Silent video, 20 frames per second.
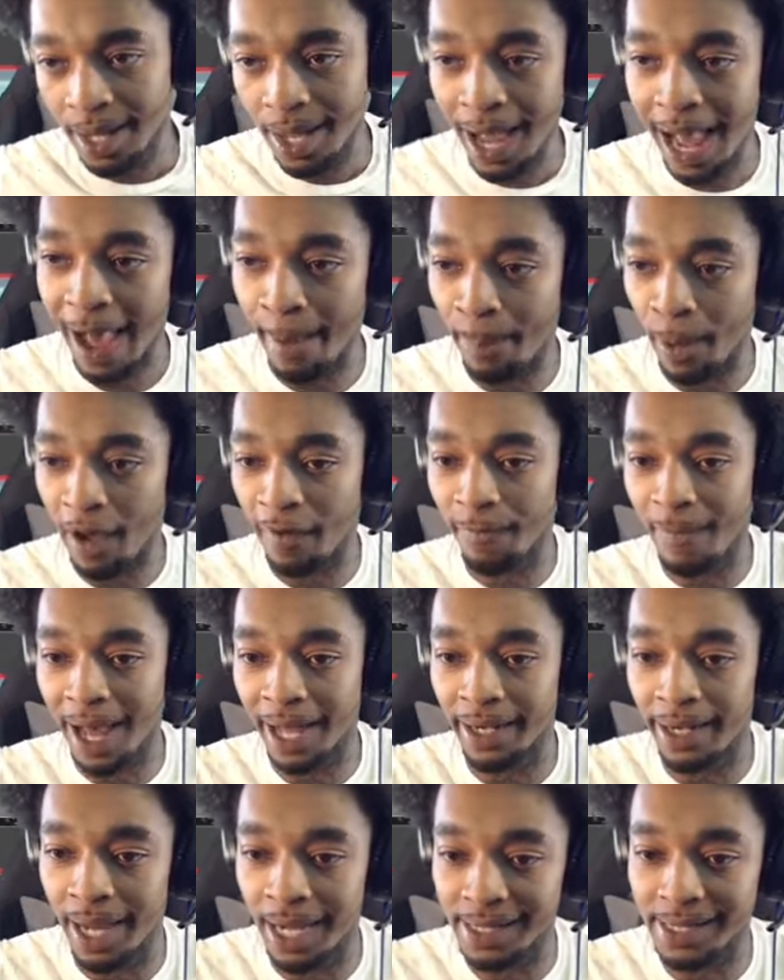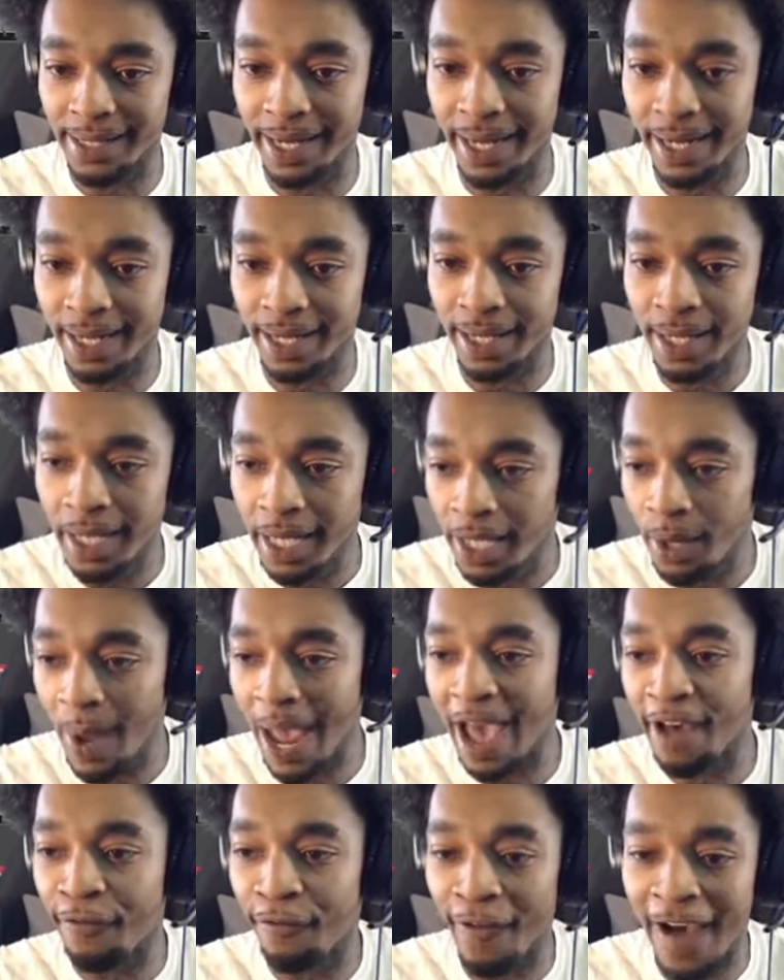Hop off my nuts, nigga. You
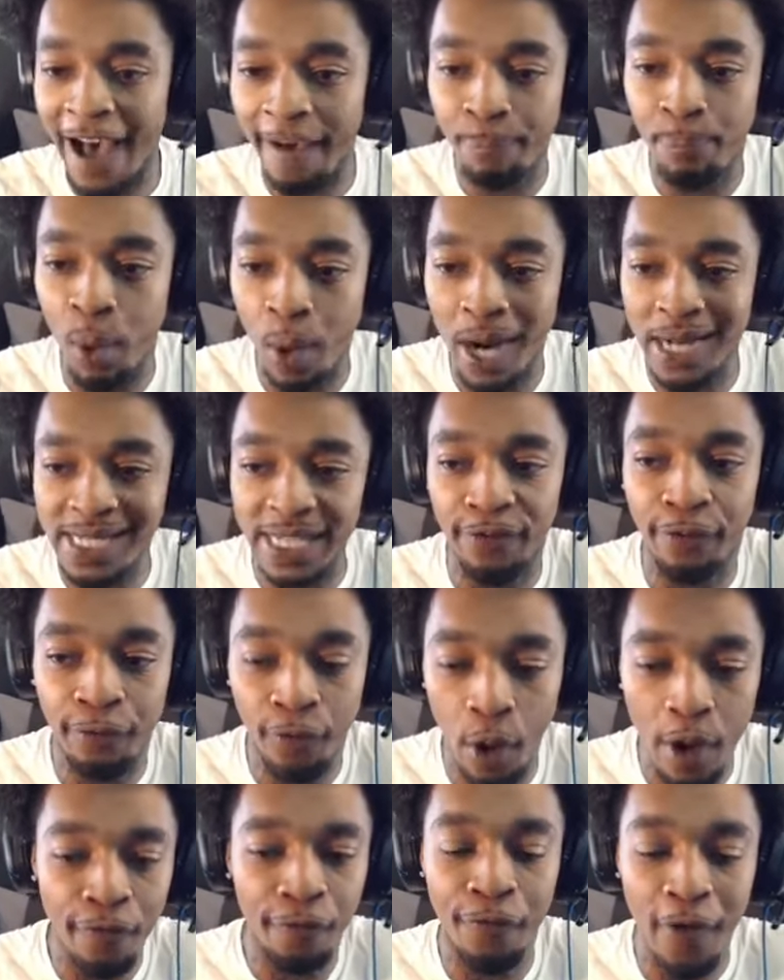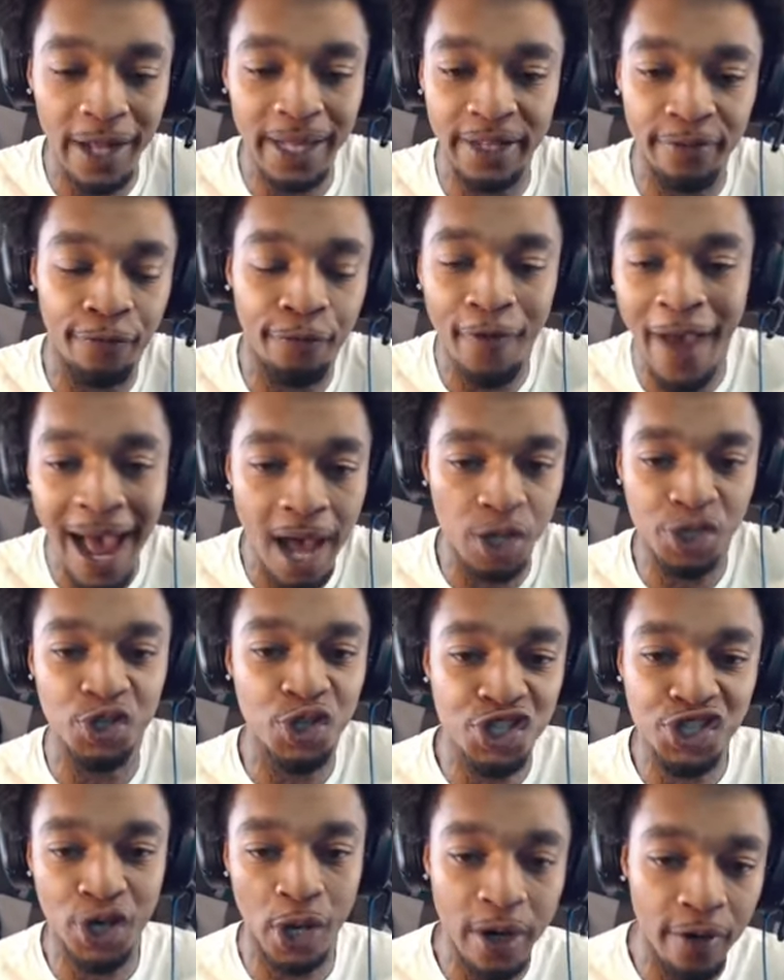have 5 points and 4 fucking fouls, you
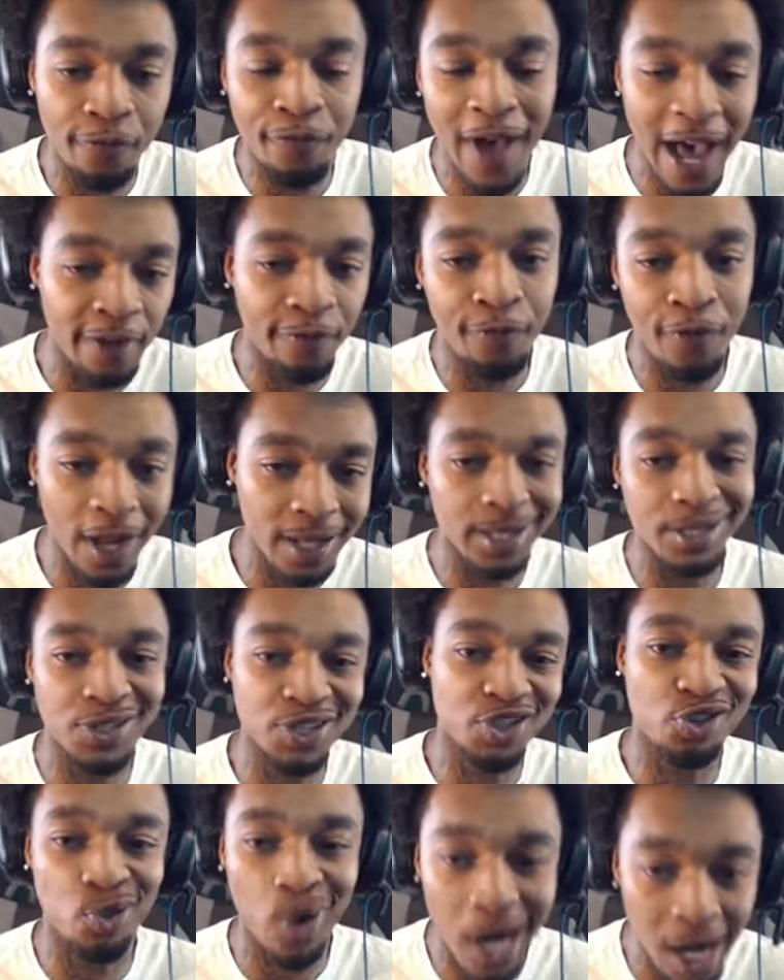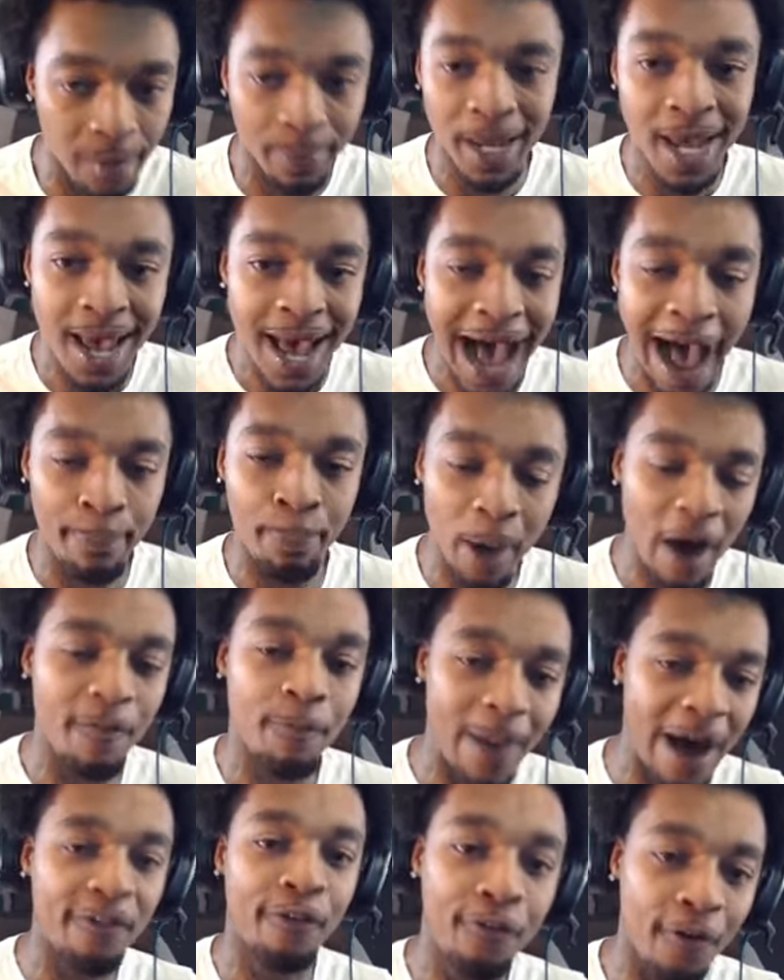certified fucking scrub. Hop off
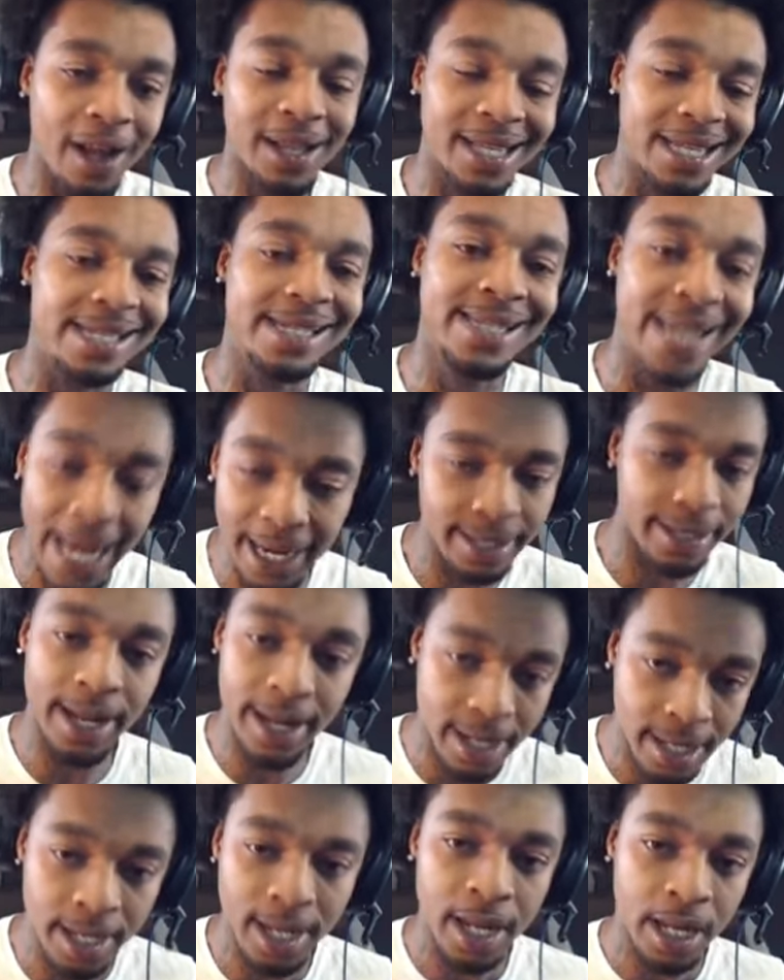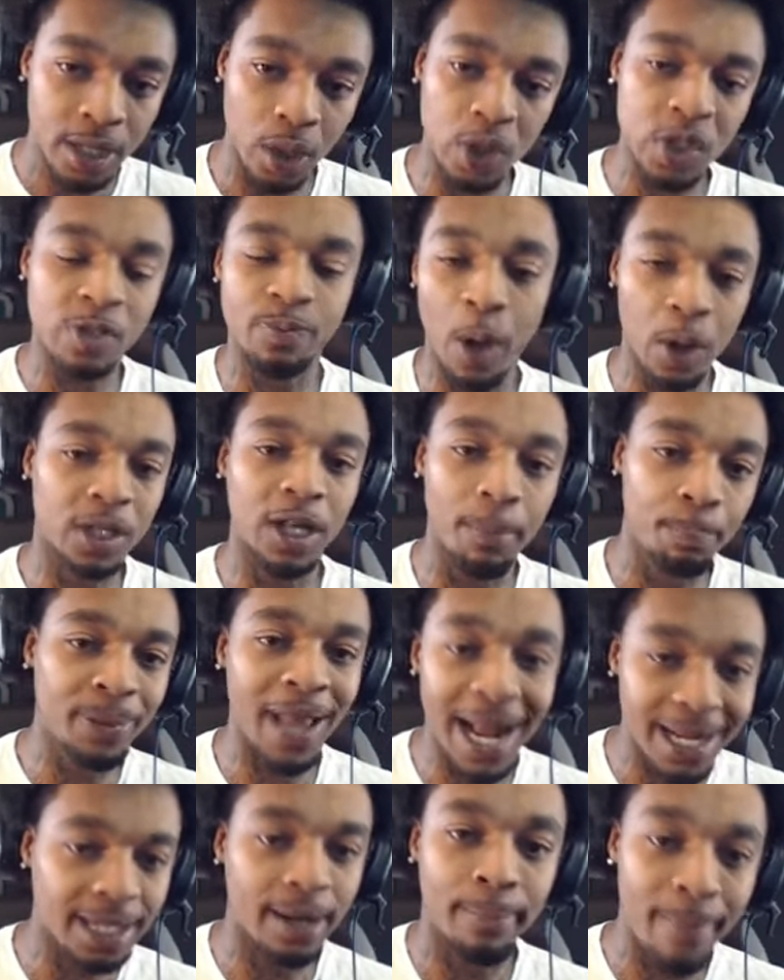my fucking dick, nigga. Don't smoke the
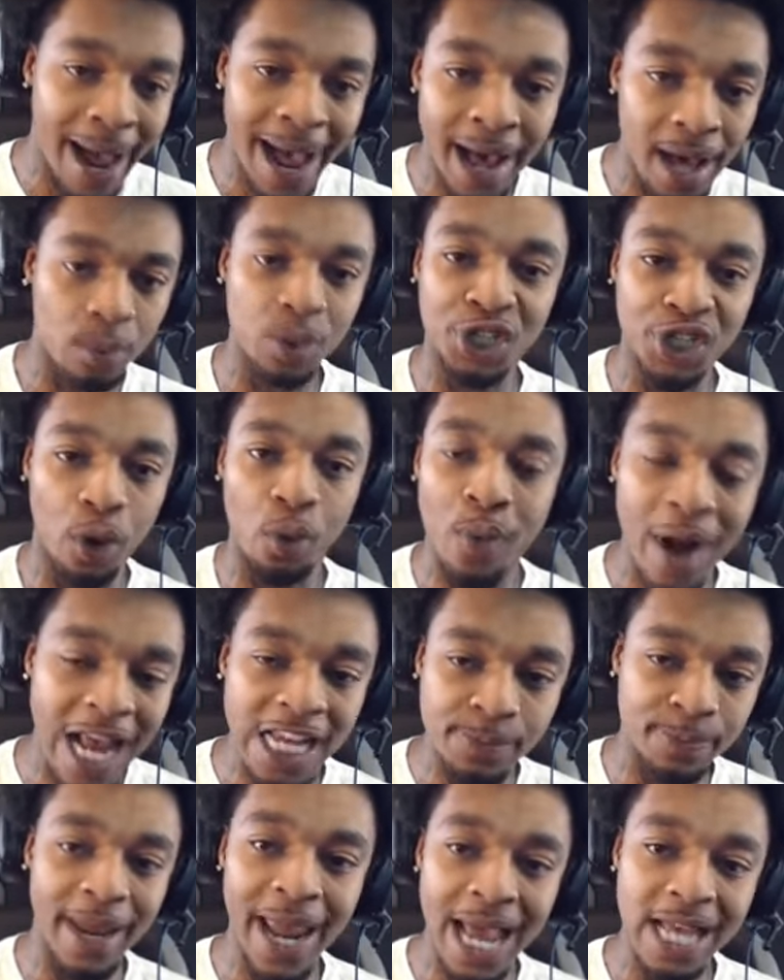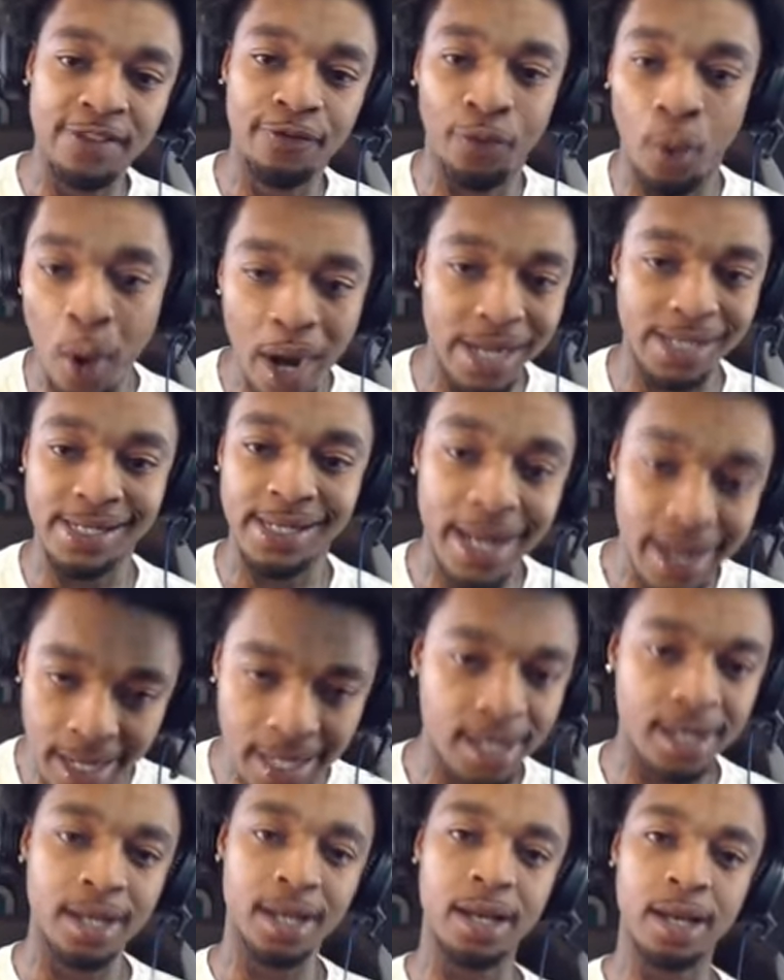Black and Mild with your raspy ass voice, nigga.